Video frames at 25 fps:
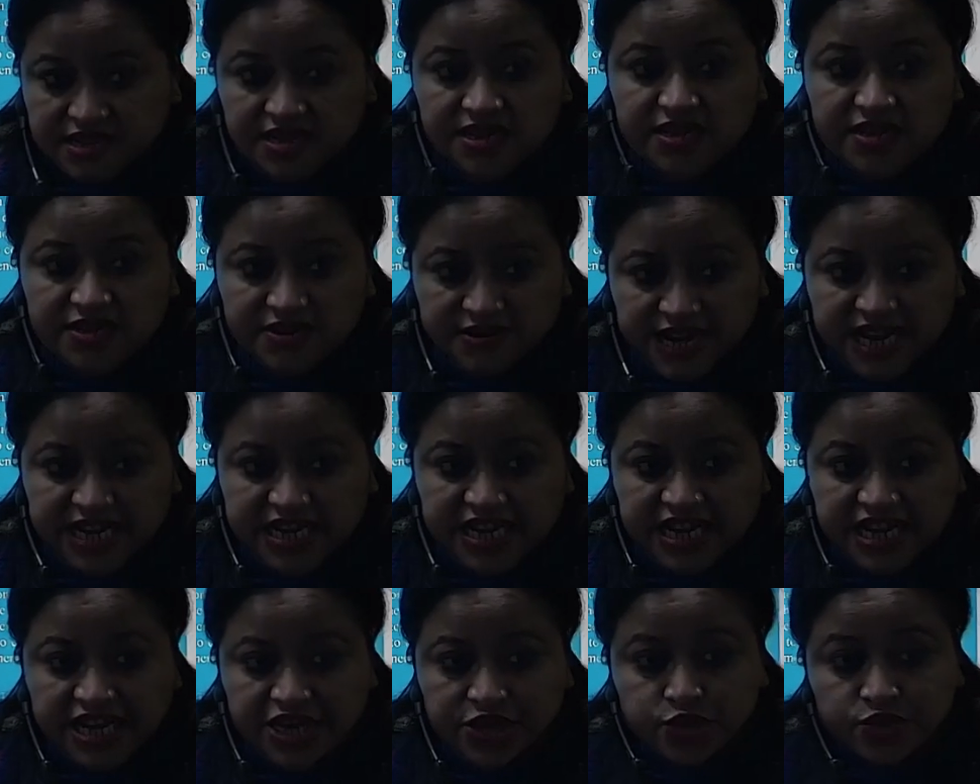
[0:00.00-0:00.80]
Right?
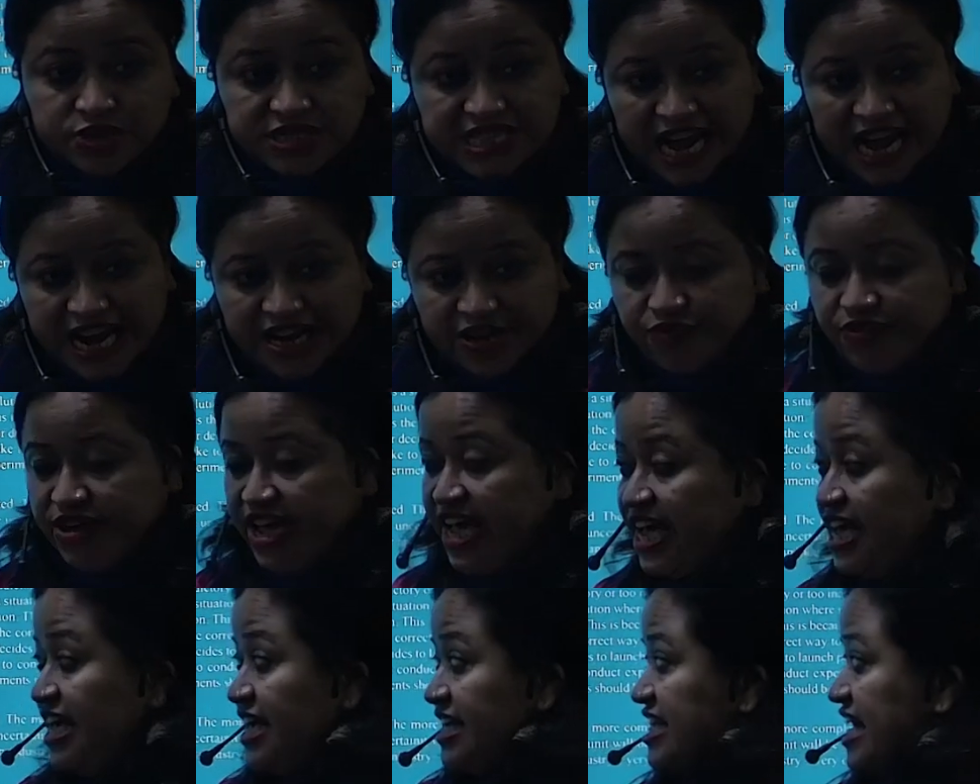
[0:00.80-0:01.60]
So that
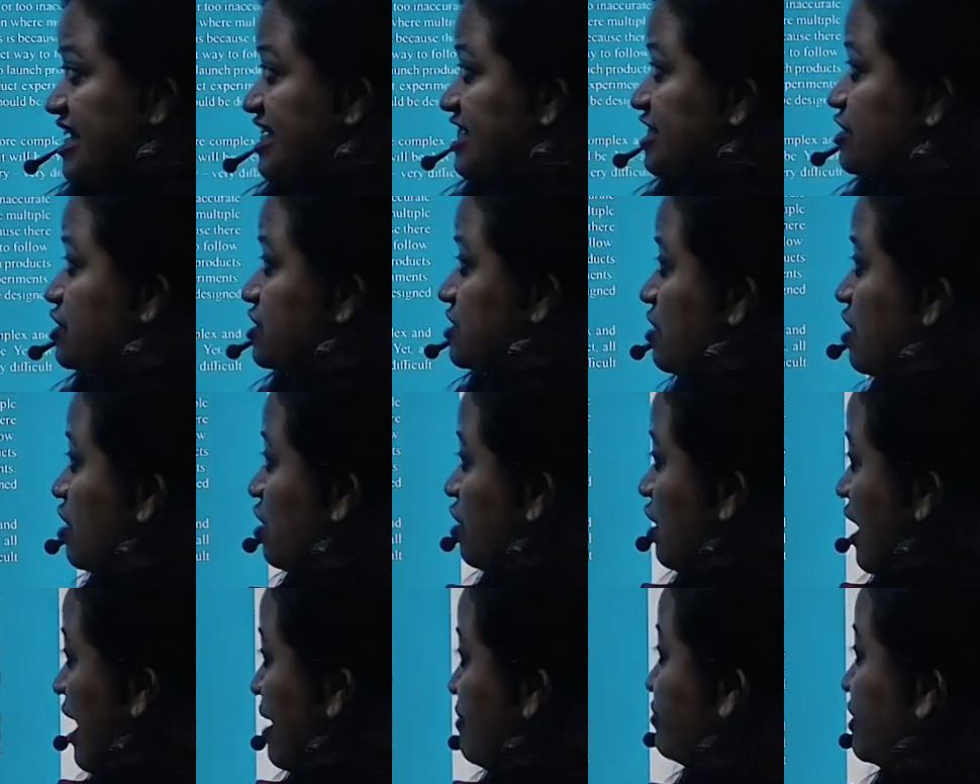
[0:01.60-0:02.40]
way, that is
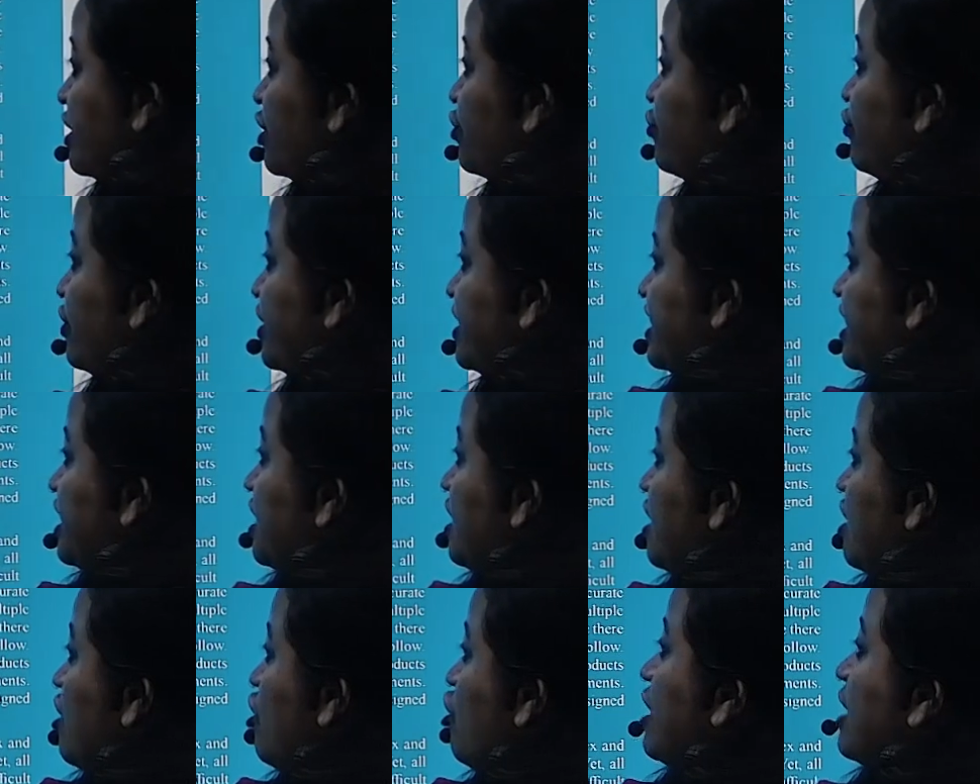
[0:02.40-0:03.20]
ambiguity
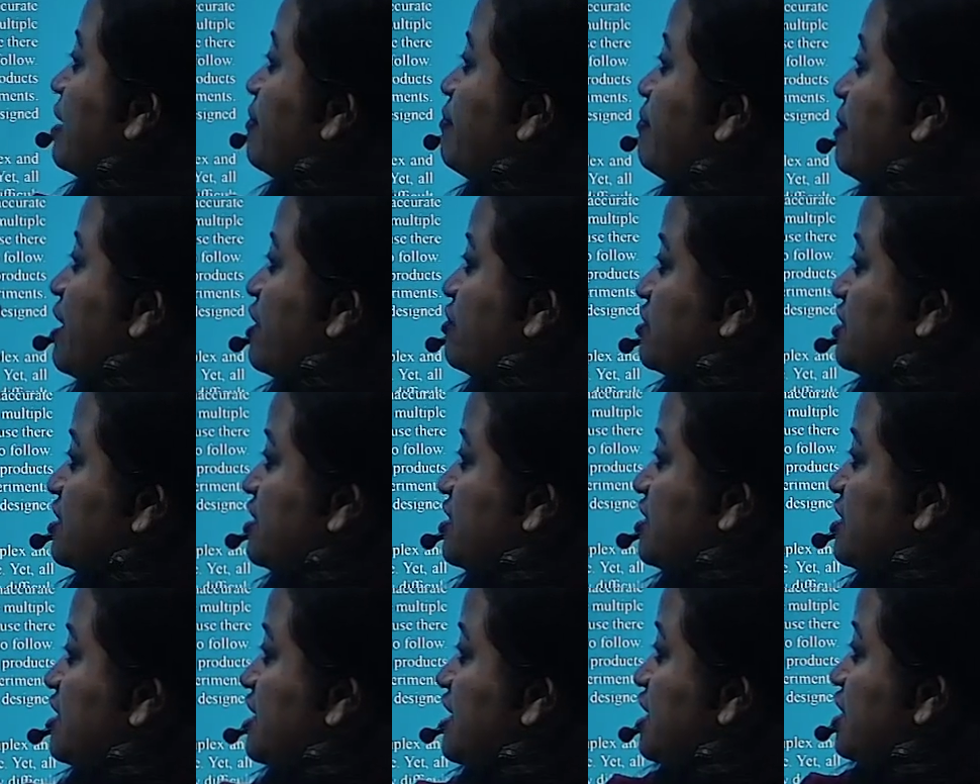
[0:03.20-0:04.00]
all about.
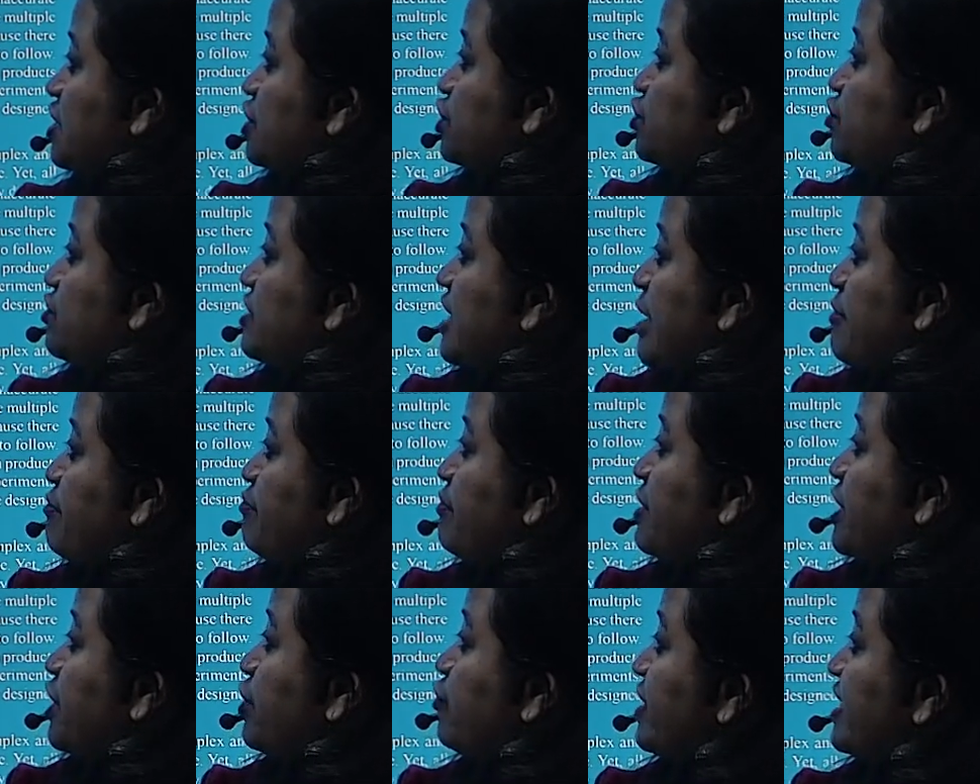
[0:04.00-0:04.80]
So
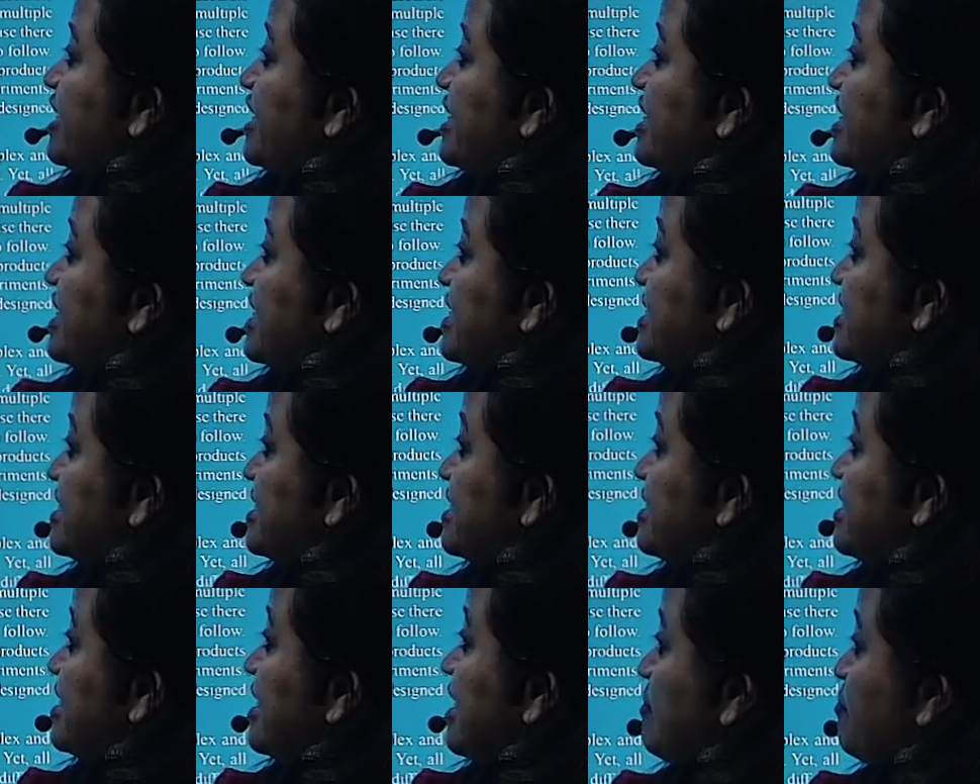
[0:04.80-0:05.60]
ambiguity
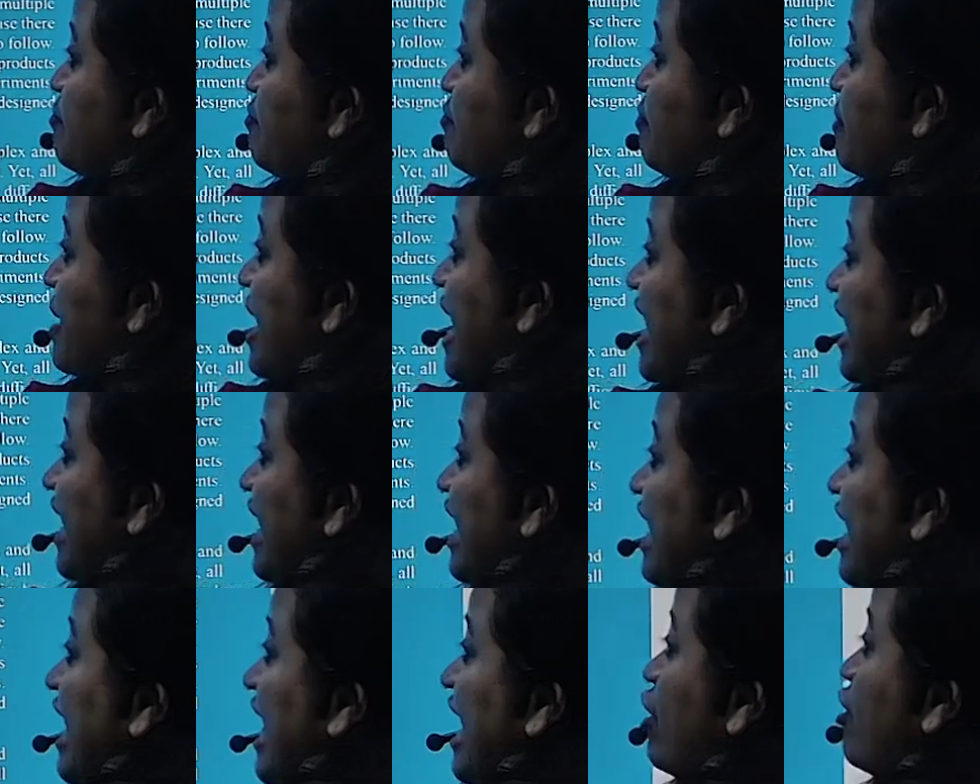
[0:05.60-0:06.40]
doesn't imply a
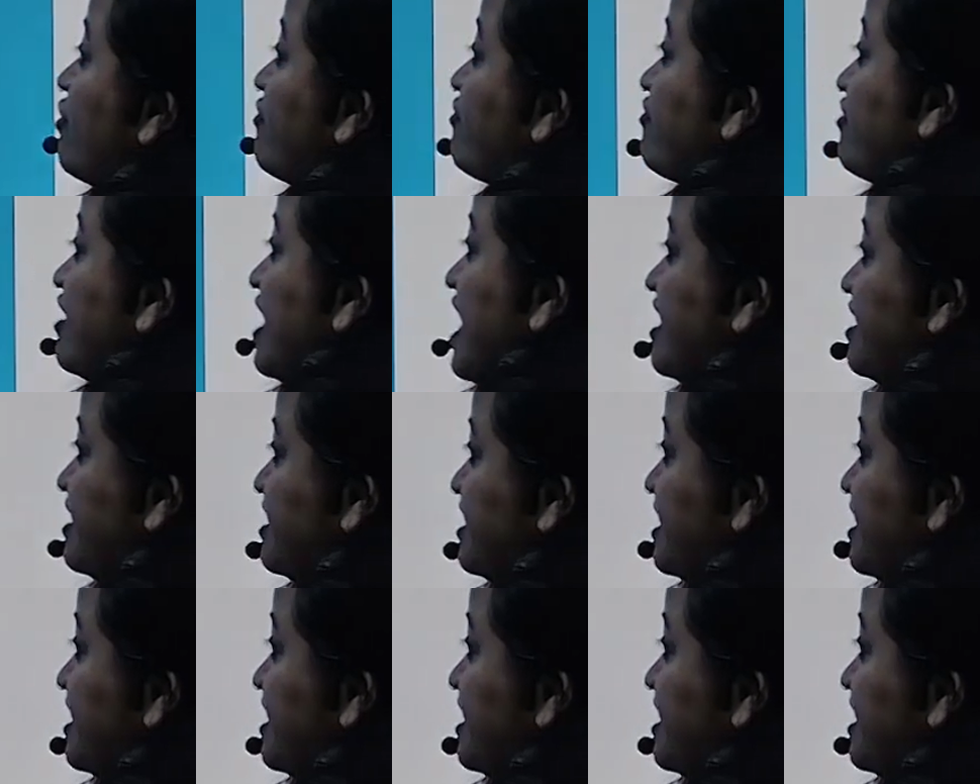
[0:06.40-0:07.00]
lack of clarity.